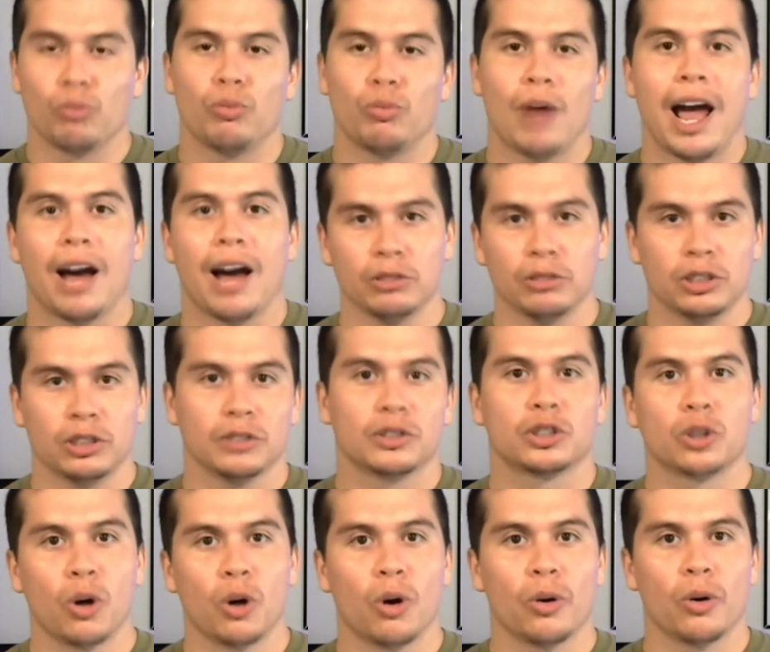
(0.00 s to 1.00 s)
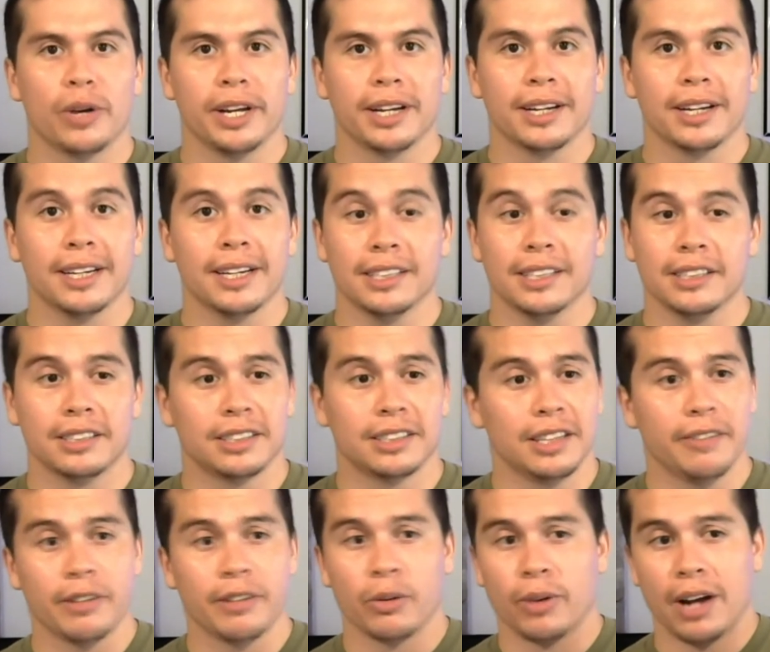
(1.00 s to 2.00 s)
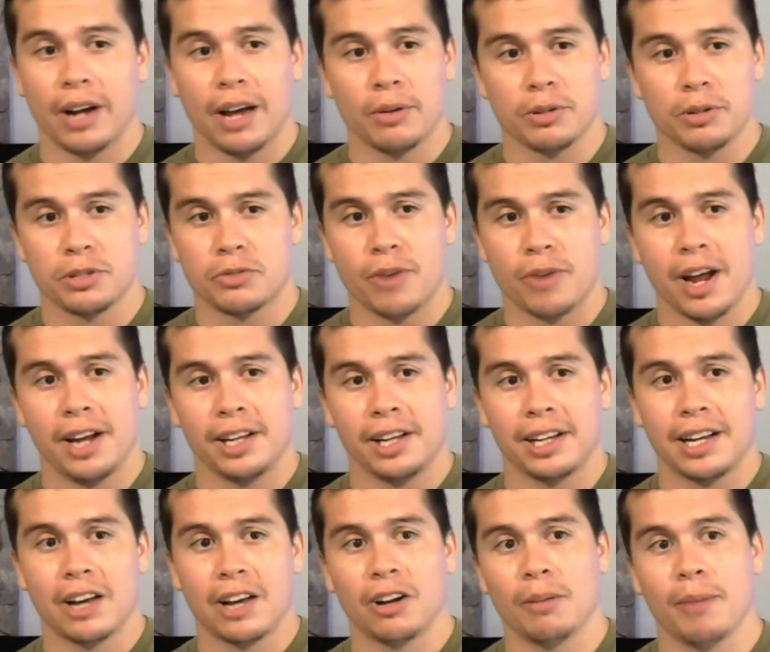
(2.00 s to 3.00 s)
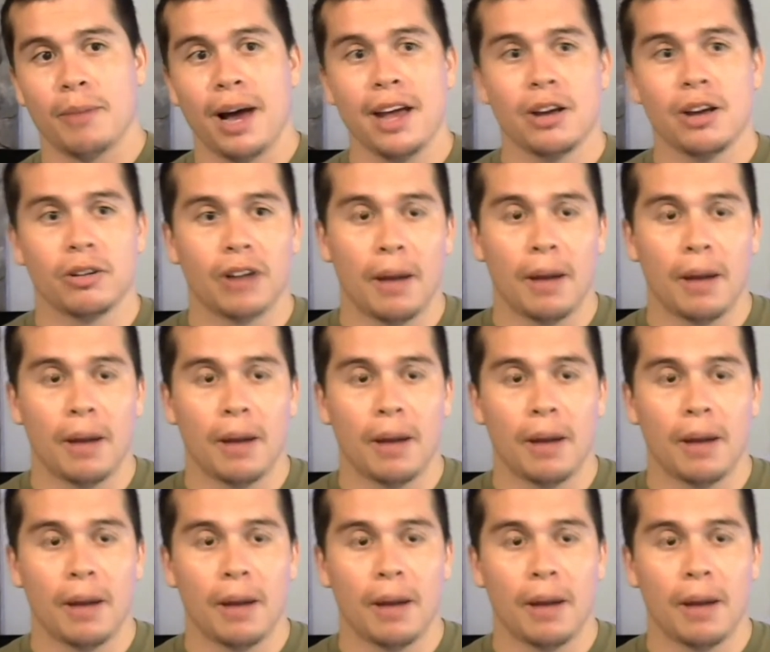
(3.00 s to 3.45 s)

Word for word: rounds of scoring is, even when I was writing it down on my own,